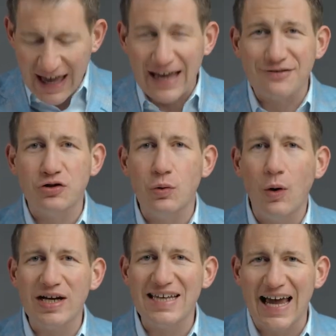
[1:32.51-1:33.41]
and
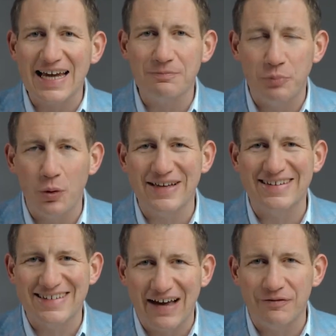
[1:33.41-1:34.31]

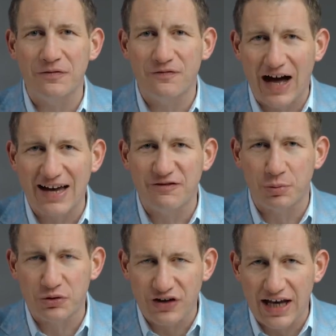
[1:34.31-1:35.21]

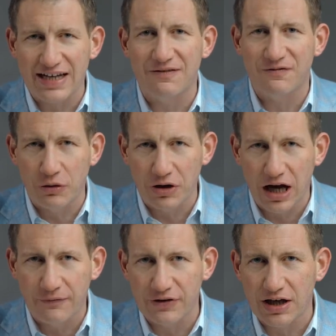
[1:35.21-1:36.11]
28.75% in
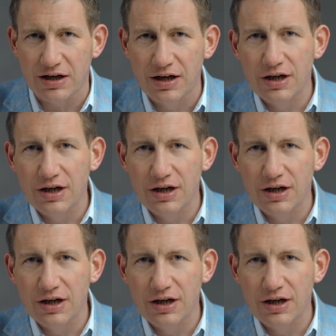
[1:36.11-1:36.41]
Philadelphia.